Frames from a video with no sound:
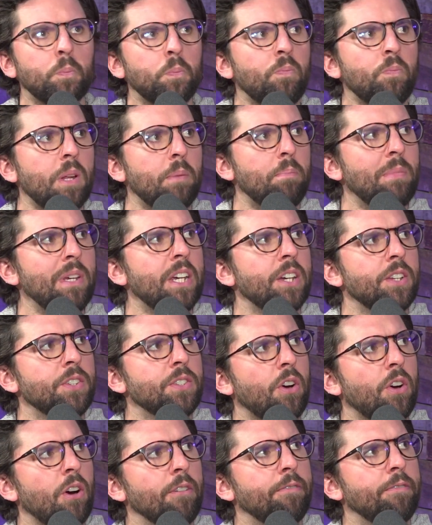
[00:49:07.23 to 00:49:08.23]

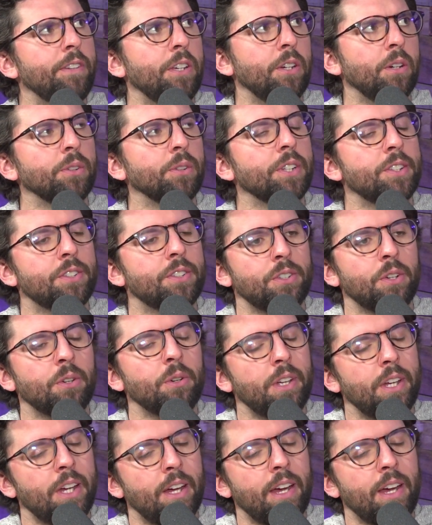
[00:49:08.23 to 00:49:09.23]
Because our field
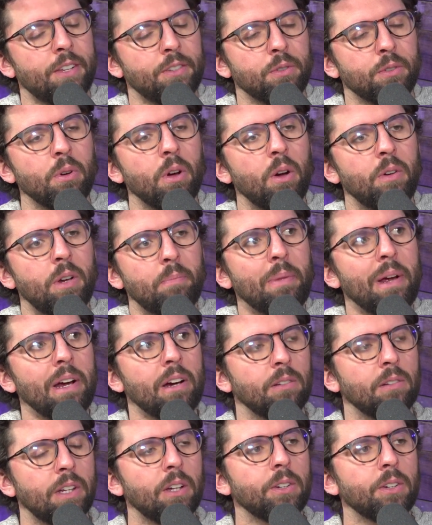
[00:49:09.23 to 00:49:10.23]
has grown in
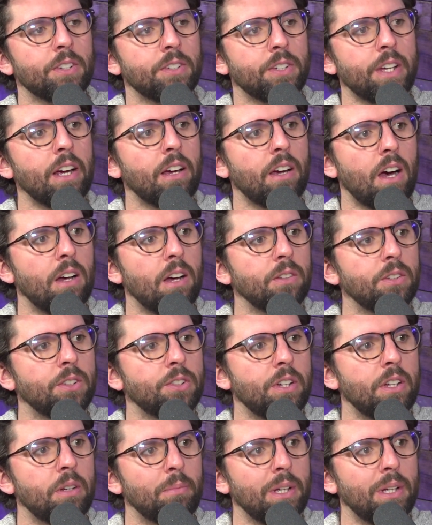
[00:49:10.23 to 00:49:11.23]
parallel to
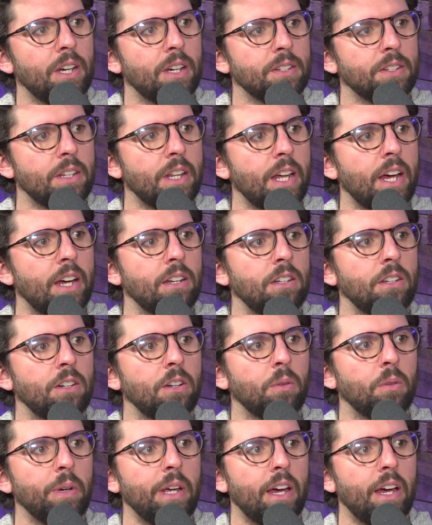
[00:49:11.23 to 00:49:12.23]
psychology, and because of that, you
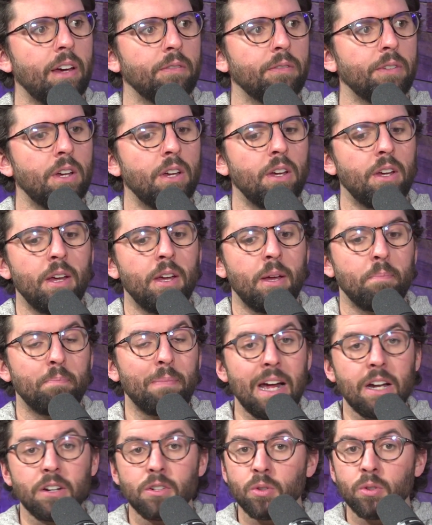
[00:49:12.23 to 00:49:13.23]
know, we have
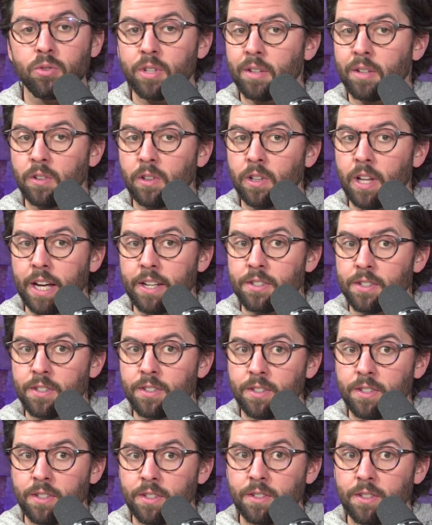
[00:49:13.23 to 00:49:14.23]
bachelor's level
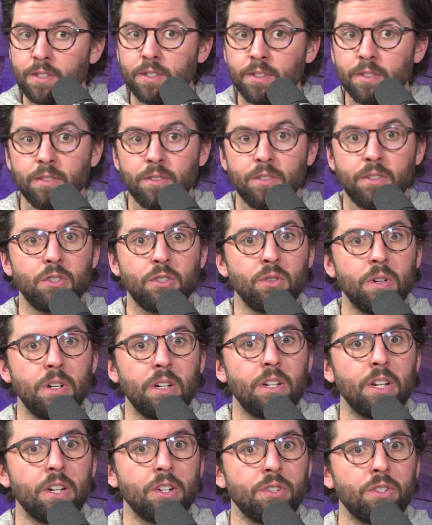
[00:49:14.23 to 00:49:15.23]
licenses to treat
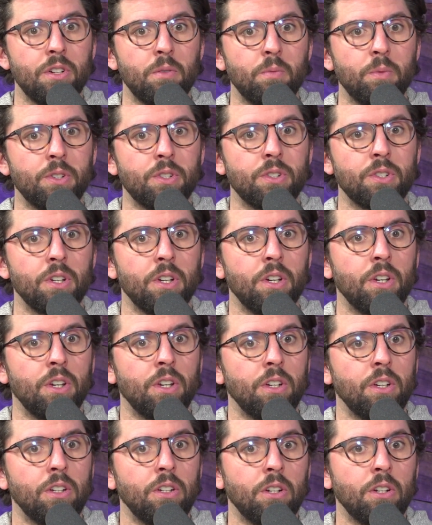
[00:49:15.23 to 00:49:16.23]
addiction, which,
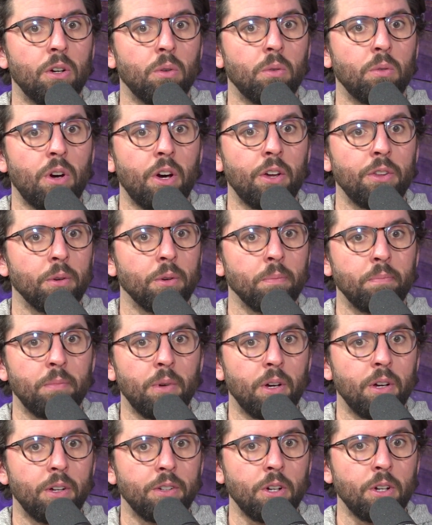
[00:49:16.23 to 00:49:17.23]
you know, other
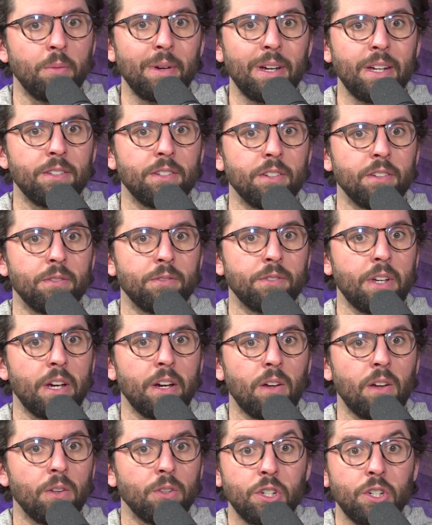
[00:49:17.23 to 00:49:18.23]
domains of
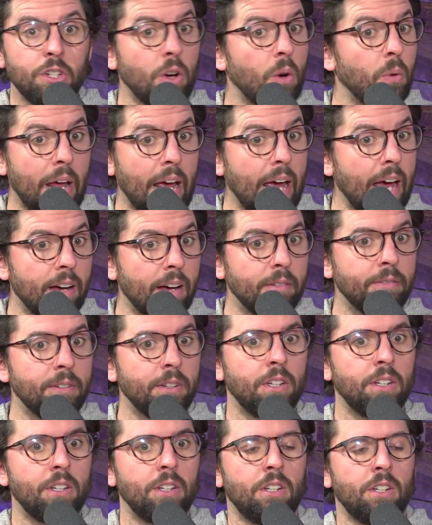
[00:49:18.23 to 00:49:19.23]
psychology don't have.
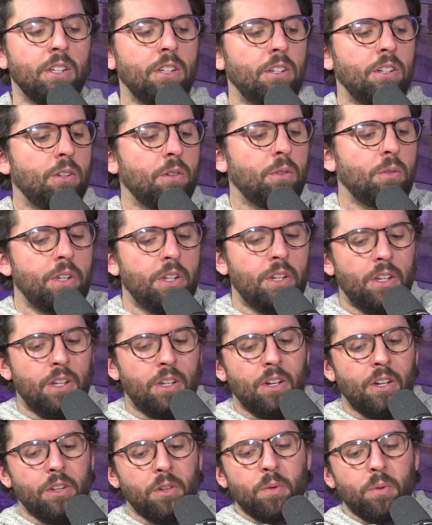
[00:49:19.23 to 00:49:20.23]
You know,
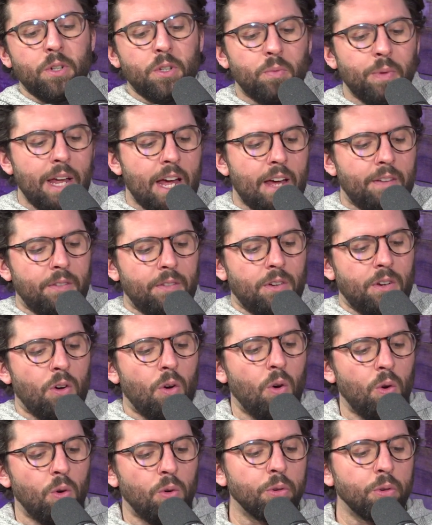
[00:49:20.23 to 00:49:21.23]
in other words, we have a
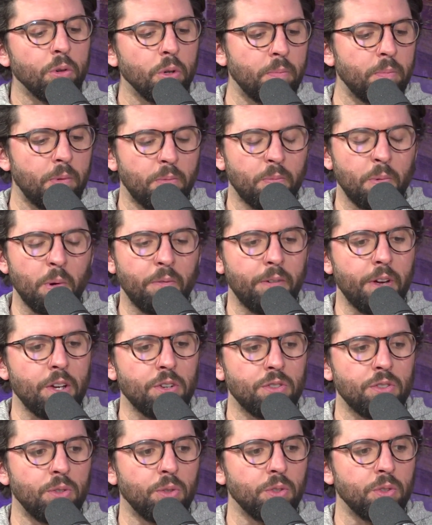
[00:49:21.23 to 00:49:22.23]
whole group of
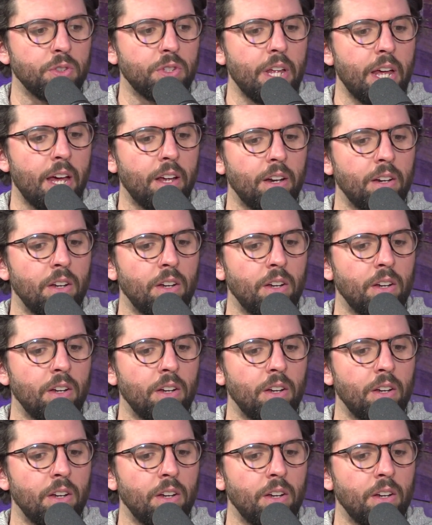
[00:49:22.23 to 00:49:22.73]
professionals that